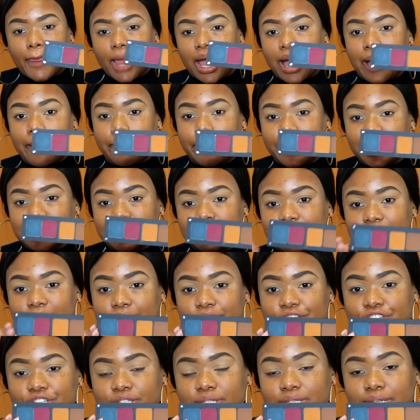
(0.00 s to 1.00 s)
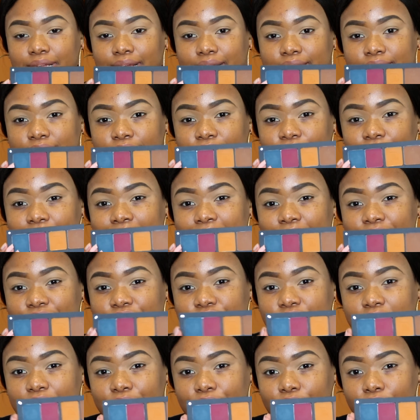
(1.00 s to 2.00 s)
I basically just selected 5
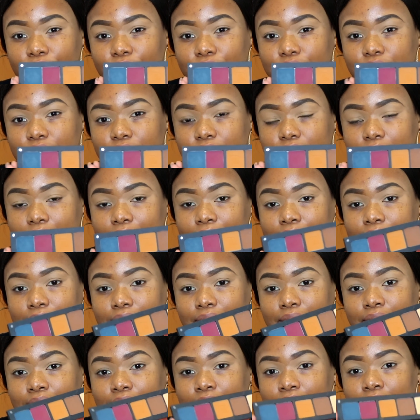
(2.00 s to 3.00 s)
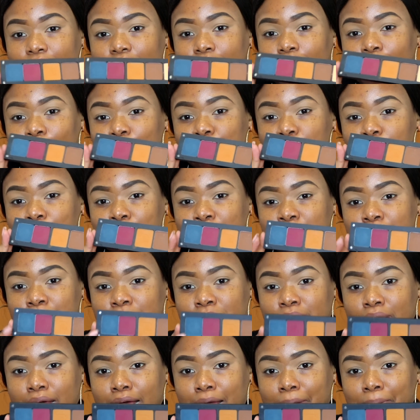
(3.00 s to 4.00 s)
shadows, and it took me some
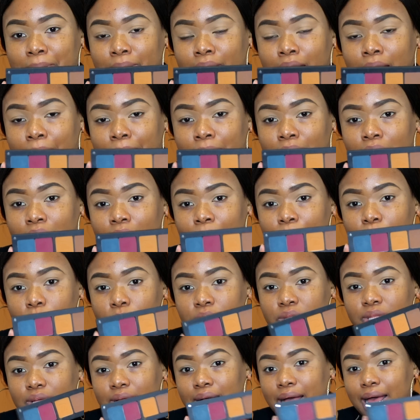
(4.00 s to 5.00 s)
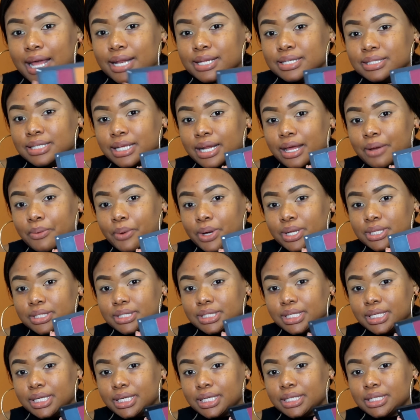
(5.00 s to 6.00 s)
time coming up with the colors that I
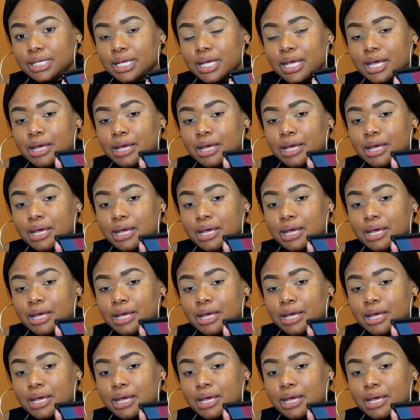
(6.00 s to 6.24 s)
wanted,